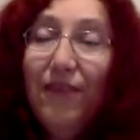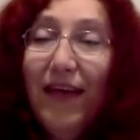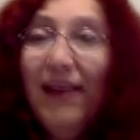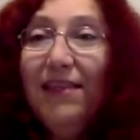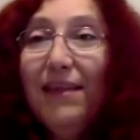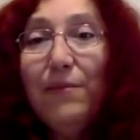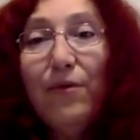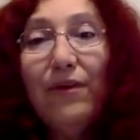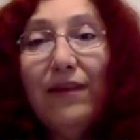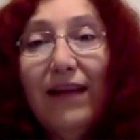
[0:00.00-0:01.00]
Anything
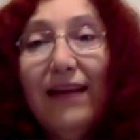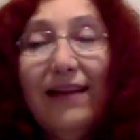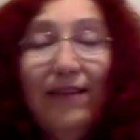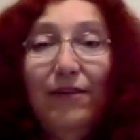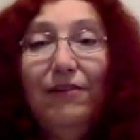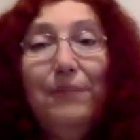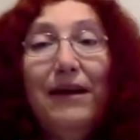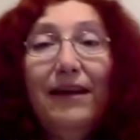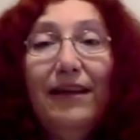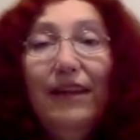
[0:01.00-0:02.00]
more than that, that's only
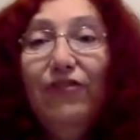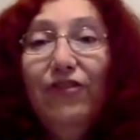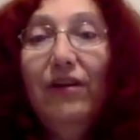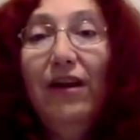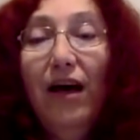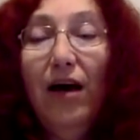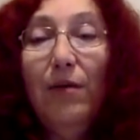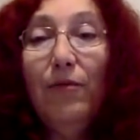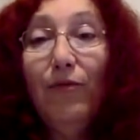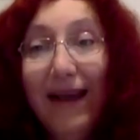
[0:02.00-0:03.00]
speculation.
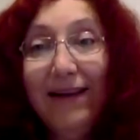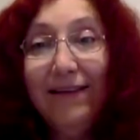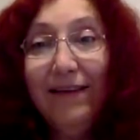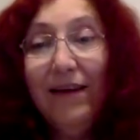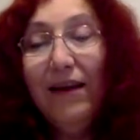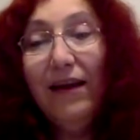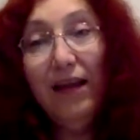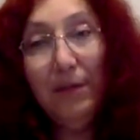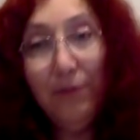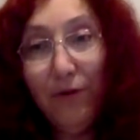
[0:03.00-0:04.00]
Um, granted,
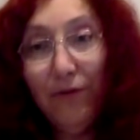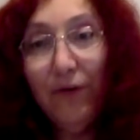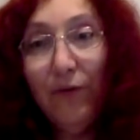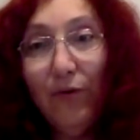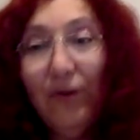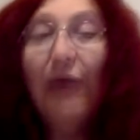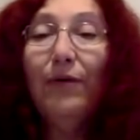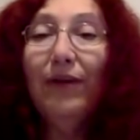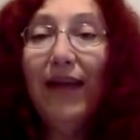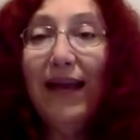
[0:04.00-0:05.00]
in a perfect world, I
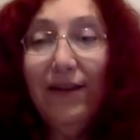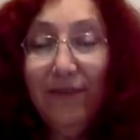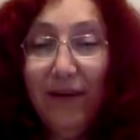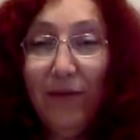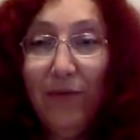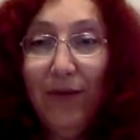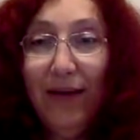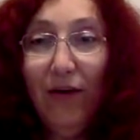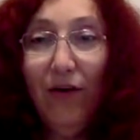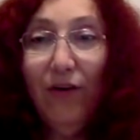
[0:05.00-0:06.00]
would like it so that we would
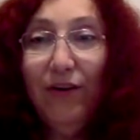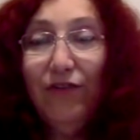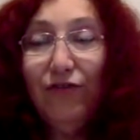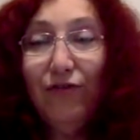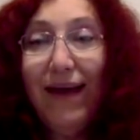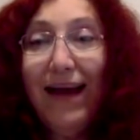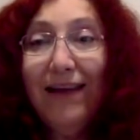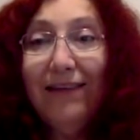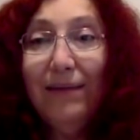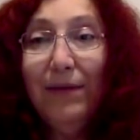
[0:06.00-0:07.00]
get all these
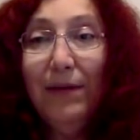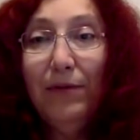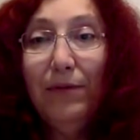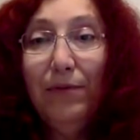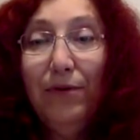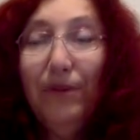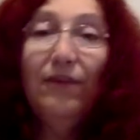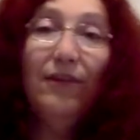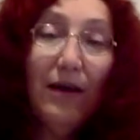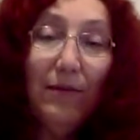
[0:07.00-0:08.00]
tracks and be able to put
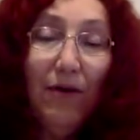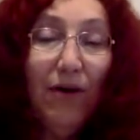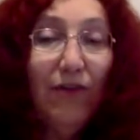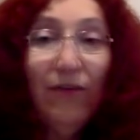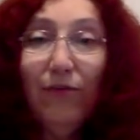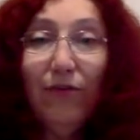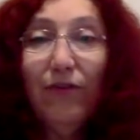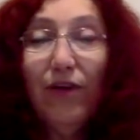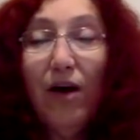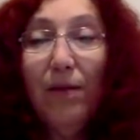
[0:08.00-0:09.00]
them on some
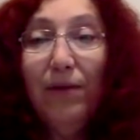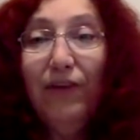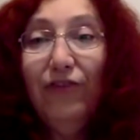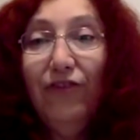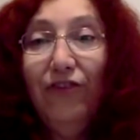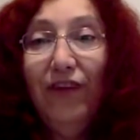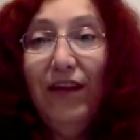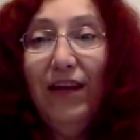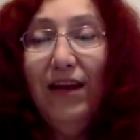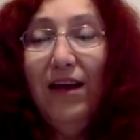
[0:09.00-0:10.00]
sort of compilation C
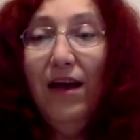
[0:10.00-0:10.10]
D.